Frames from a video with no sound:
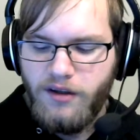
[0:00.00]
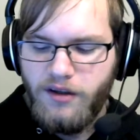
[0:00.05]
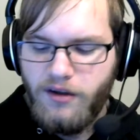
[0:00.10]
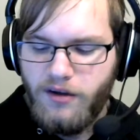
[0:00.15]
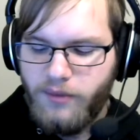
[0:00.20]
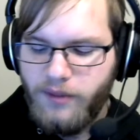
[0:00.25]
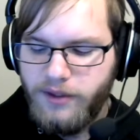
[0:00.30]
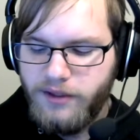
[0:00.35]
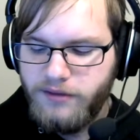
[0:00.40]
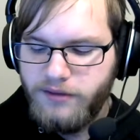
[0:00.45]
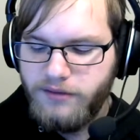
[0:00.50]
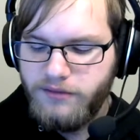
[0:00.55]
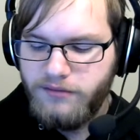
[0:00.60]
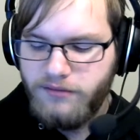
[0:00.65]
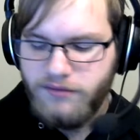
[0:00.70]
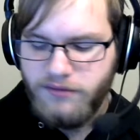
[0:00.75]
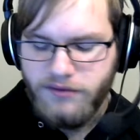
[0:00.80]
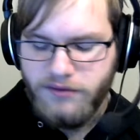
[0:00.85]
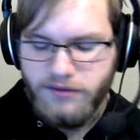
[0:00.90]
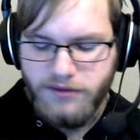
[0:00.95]
well,
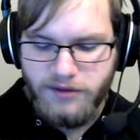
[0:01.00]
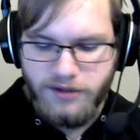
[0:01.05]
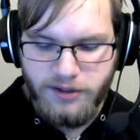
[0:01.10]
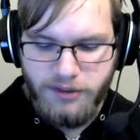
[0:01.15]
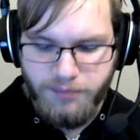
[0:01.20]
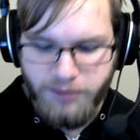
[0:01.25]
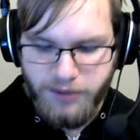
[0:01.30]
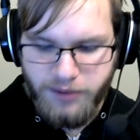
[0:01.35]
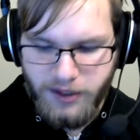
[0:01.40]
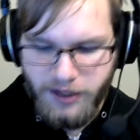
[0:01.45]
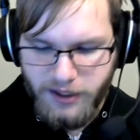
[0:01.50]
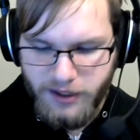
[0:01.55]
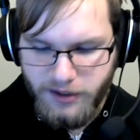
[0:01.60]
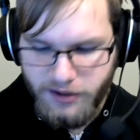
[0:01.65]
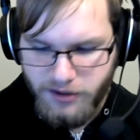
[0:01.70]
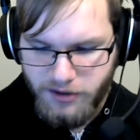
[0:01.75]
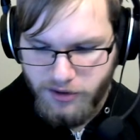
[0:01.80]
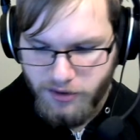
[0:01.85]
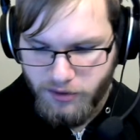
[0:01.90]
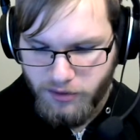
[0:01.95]
to put it
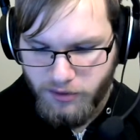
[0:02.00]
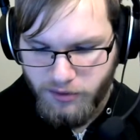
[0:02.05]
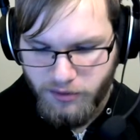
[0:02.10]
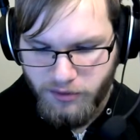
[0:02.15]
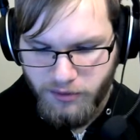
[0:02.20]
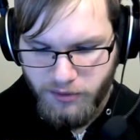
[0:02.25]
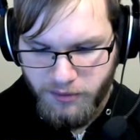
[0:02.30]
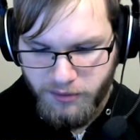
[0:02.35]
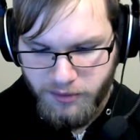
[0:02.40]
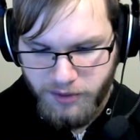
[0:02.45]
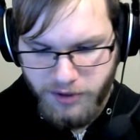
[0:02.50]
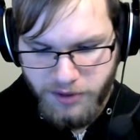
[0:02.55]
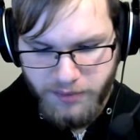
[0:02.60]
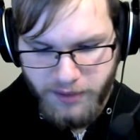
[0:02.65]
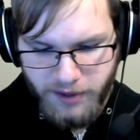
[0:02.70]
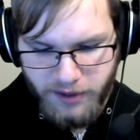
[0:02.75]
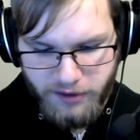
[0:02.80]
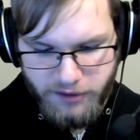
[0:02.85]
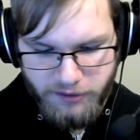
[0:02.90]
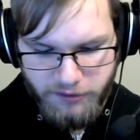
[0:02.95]
into
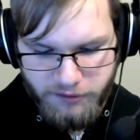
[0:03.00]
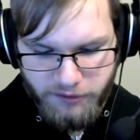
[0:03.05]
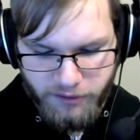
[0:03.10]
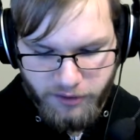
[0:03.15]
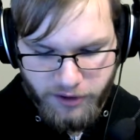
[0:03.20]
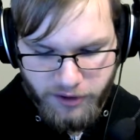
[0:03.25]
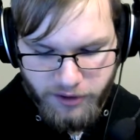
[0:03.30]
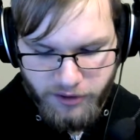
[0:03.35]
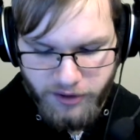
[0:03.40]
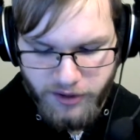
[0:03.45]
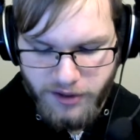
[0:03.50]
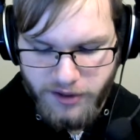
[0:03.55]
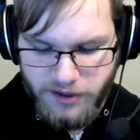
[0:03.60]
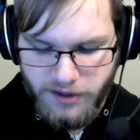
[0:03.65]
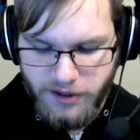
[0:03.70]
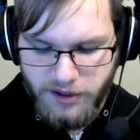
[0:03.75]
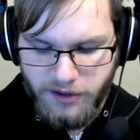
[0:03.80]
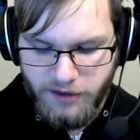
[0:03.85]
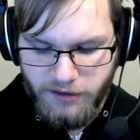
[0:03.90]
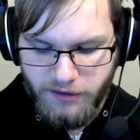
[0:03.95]
perspective for you, let's
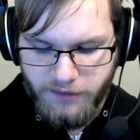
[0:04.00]
see.